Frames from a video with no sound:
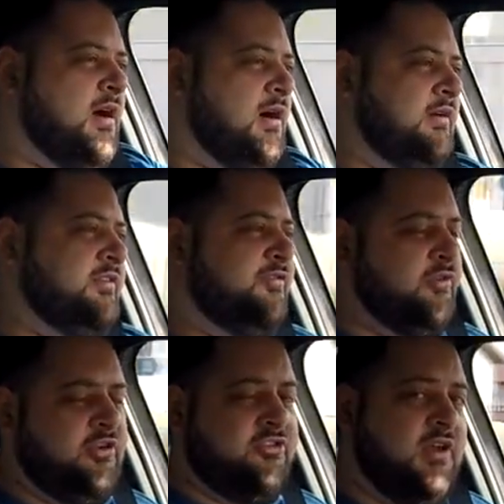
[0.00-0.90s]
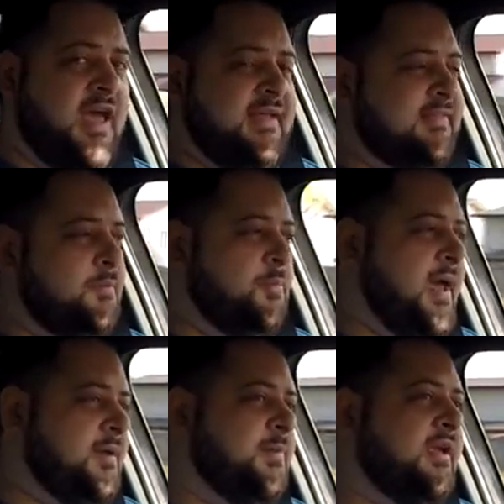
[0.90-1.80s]
a differential at the
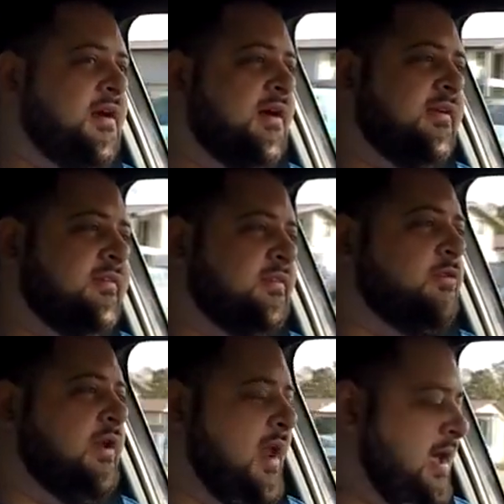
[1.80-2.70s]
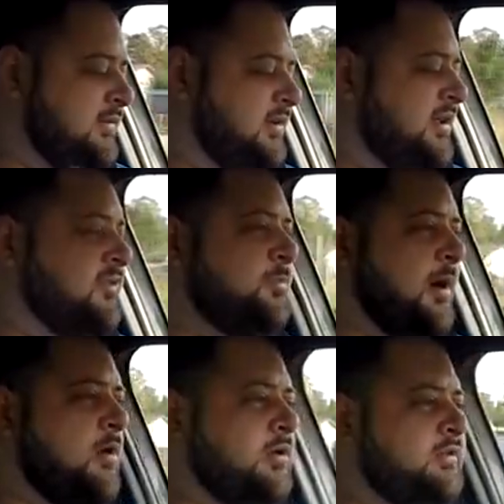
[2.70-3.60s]
back, because the rear axle is
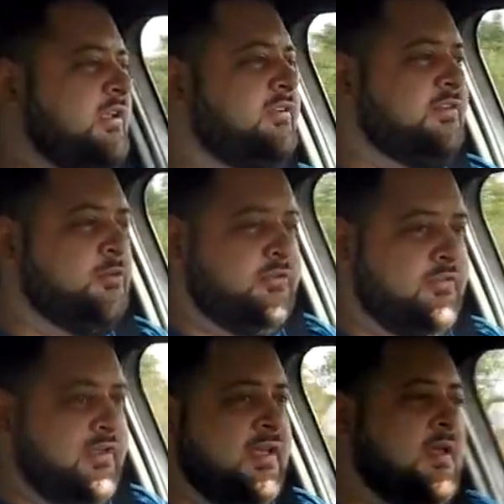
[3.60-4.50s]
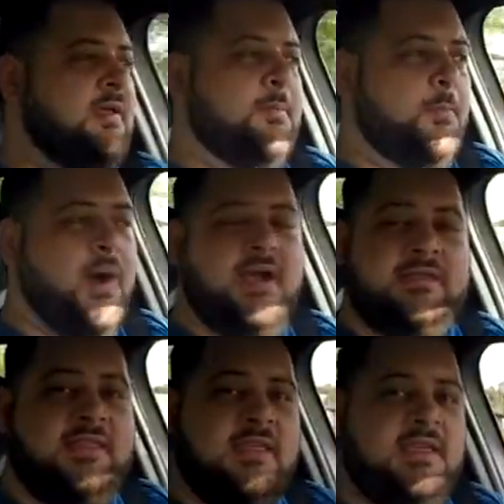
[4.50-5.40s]
powered exclusively
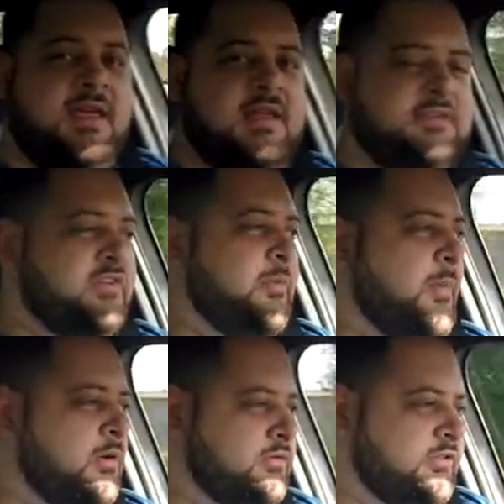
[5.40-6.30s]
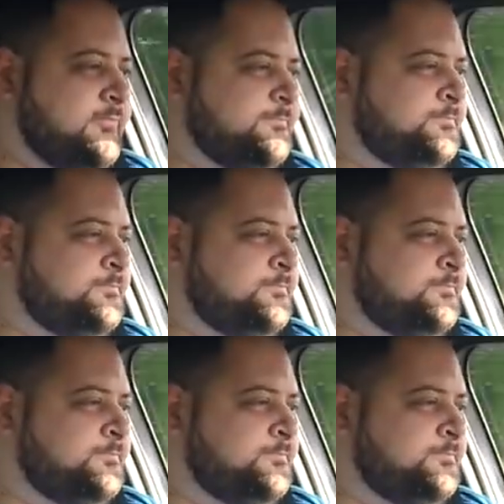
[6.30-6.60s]
by the electric motor.